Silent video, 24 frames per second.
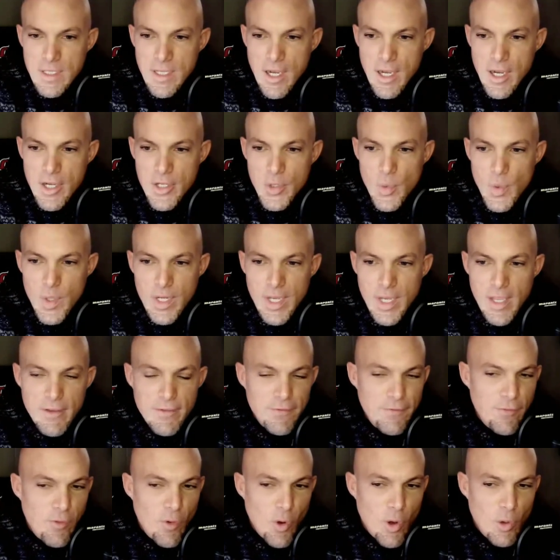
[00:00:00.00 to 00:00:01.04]
you in a
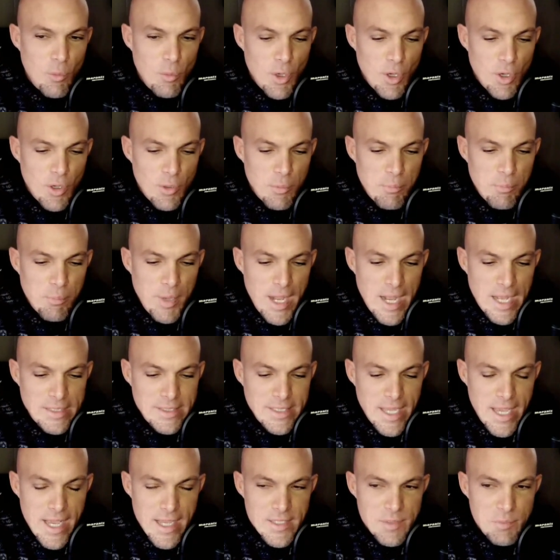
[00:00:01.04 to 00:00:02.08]
former
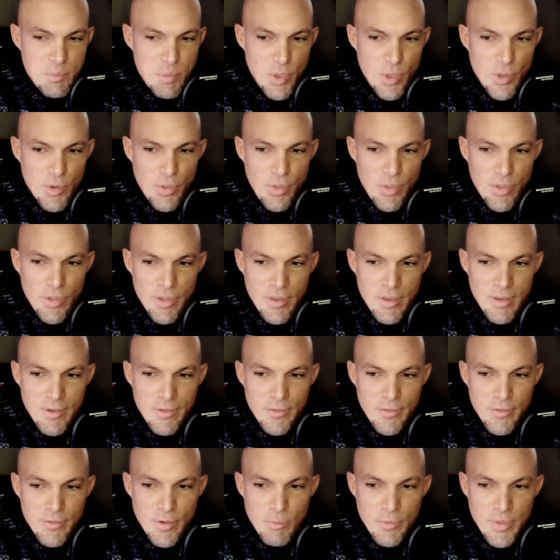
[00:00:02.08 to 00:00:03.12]
podcast booth
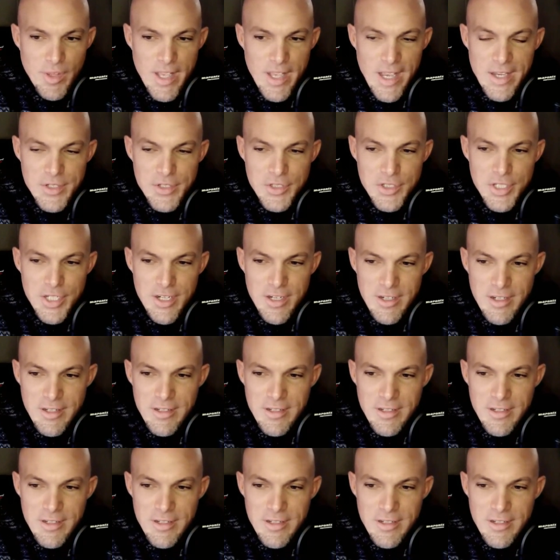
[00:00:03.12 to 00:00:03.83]
from last year?